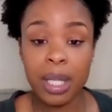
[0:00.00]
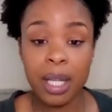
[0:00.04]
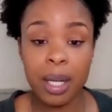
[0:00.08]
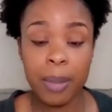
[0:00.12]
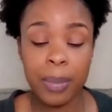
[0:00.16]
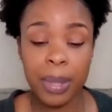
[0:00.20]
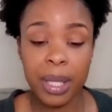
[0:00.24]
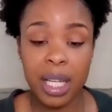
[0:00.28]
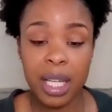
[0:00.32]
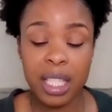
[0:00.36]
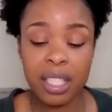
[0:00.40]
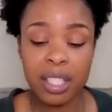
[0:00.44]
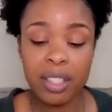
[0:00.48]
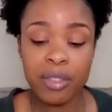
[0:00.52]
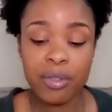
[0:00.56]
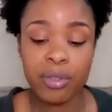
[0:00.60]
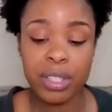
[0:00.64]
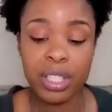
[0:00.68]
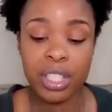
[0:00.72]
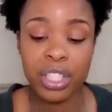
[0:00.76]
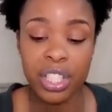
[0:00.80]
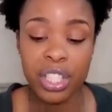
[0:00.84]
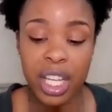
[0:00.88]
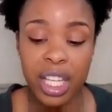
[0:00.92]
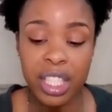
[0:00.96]
up because of
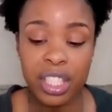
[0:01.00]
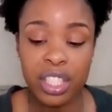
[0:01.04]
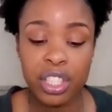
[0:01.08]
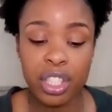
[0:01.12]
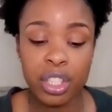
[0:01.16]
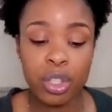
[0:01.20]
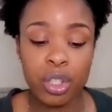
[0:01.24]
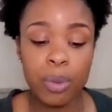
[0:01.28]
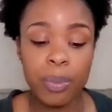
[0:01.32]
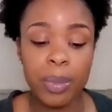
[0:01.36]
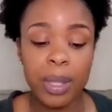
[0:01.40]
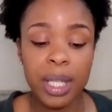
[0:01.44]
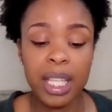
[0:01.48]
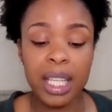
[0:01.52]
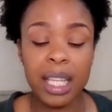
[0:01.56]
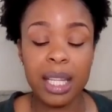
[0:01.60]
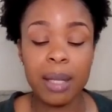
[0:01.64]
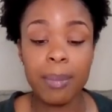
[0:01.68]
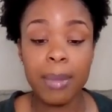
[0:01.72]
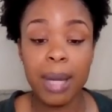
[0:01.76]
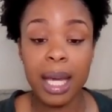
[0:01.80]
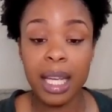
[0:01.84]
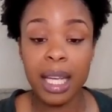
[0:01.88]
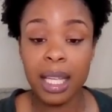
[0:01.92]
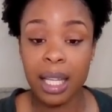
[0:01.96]
rejection, you
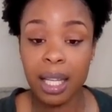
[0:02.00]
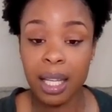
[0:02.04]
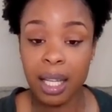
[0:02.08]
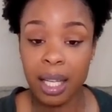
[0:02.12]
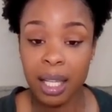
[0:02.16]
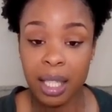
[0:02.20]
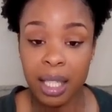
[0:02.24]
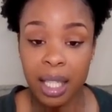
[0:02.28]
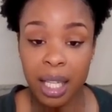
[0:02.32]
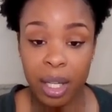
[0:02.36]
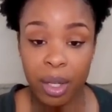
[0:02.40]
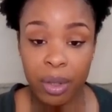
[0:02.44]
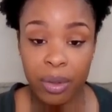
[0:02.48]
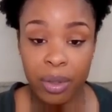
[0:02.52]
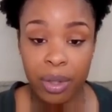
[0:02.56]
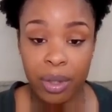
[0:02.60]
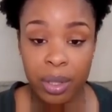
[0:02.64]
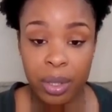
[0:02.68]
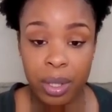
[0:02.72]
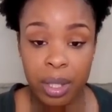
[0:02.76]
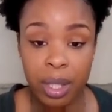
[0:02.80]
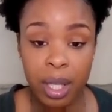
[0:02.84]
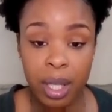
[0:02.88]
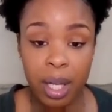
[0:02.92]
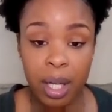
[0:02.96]
begin making
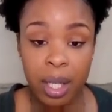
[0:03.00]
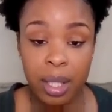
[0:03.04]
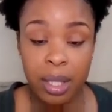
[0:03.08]
unhealthy